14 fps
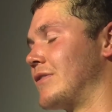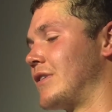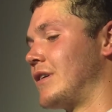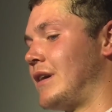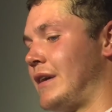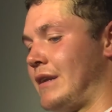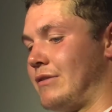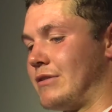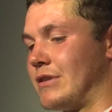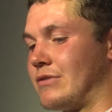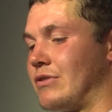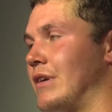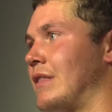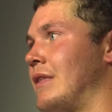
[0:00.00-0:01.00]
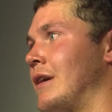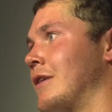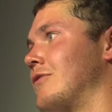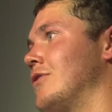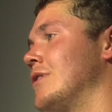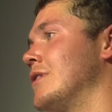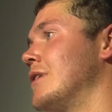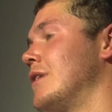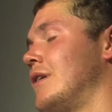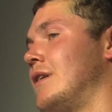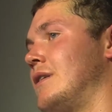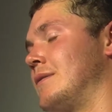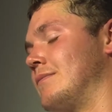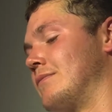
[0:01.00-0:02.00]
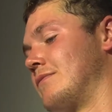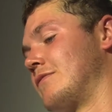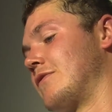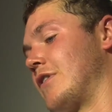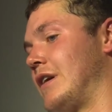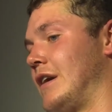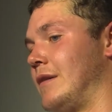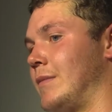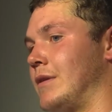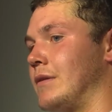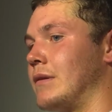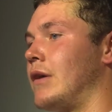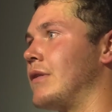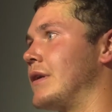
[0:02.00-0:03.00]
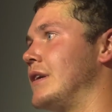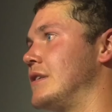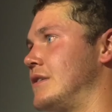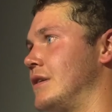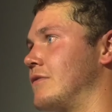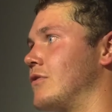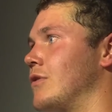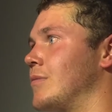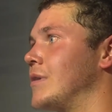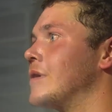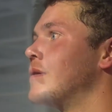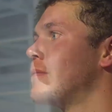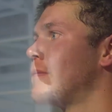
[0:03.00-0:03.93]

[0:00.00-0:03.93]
And I was just really thankful for him and all that he's done for me.